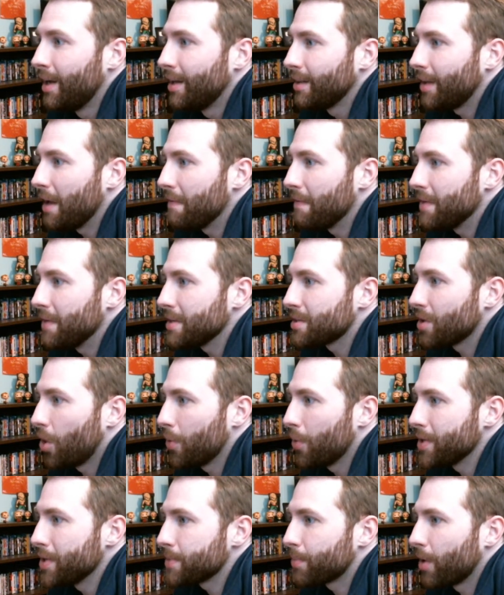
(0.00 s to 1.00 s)
Life isn't
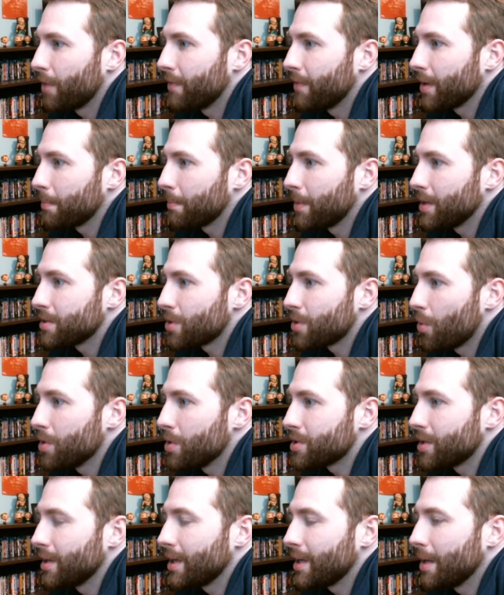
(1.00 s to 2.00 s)
always perfect, but it's
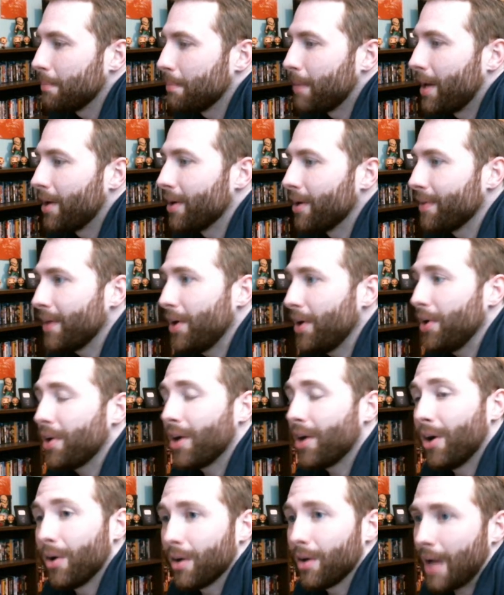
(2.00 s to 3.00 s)
always going to get better. There you
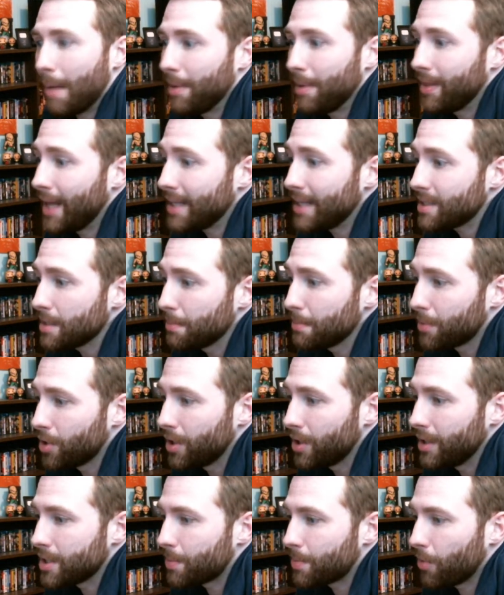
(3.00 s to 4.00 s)
go. I mean, that's some
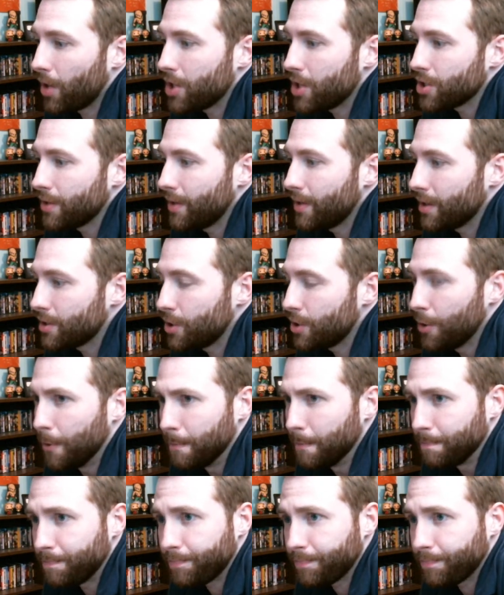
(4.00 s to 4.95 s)
good inspiration there too.